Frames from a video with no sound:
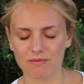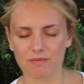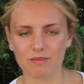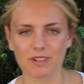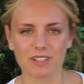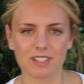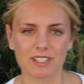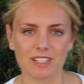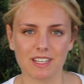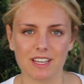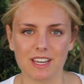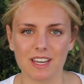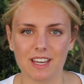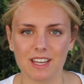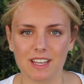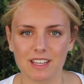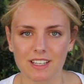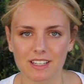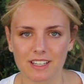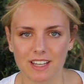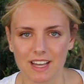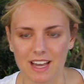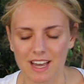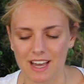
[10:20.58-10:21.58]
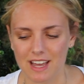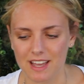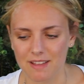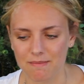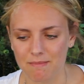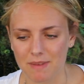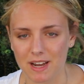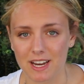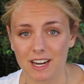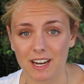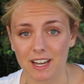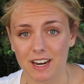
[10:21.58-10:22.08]
we'll see. I
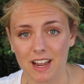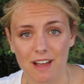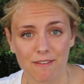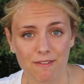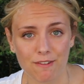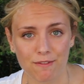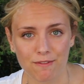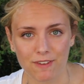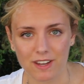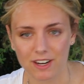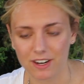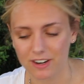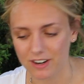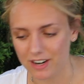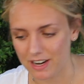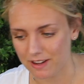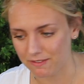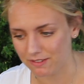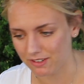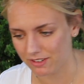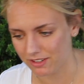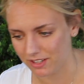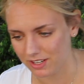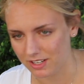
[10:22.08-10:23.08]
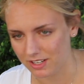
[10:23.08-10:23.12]
might not have a finger after